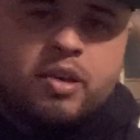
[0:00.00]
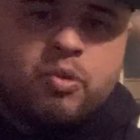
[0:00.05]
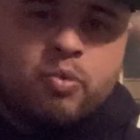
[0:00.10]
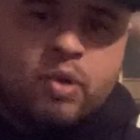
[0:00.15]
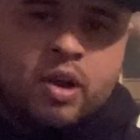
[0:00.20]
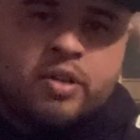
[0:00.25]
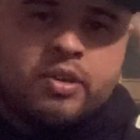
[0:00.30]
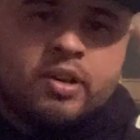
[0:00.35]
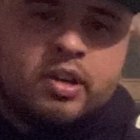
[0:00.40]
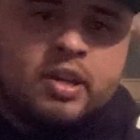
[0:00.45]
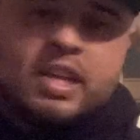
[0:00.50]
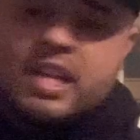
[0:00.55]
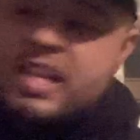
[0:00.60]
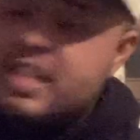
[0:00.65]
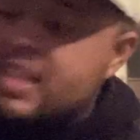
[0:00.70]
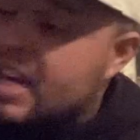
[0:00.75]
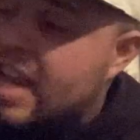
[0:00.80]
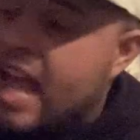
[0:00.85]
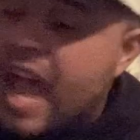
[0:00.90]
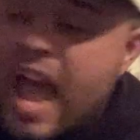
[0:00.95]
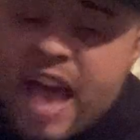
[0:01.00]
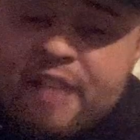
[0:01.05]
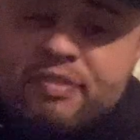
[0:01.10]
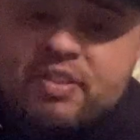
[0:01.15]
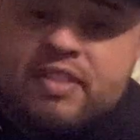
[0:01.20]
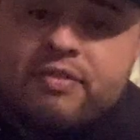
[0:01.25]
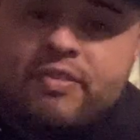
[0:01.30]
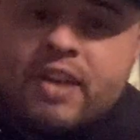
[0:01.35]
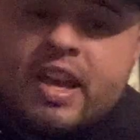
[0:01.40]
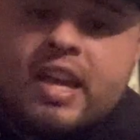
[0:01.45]
Wilder, he's going to have
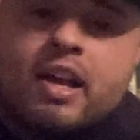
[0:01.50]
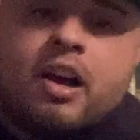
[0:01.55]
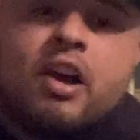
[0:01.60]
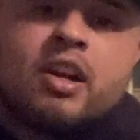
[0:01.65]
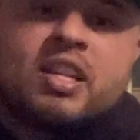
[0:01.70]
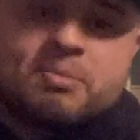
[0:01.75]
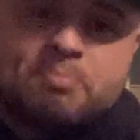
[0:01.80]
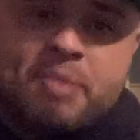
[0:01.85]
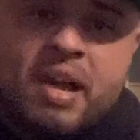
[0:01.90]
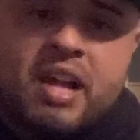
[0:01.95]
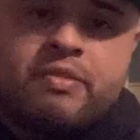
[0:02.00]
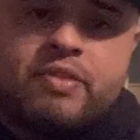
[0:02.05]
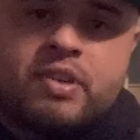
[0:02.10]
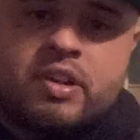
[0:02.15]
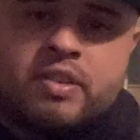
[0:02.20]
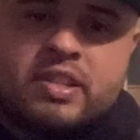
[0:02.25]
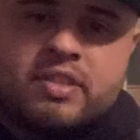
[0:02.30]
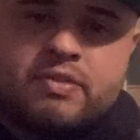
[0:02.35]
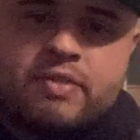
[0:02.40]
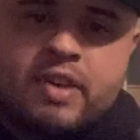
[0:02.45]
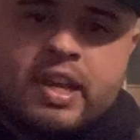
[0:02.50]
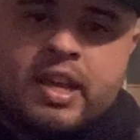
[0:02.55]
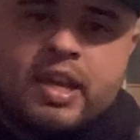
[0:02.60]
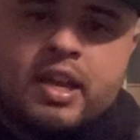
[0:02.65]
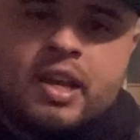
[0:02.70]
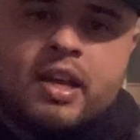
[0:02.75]
to fight on his back foot on this fight.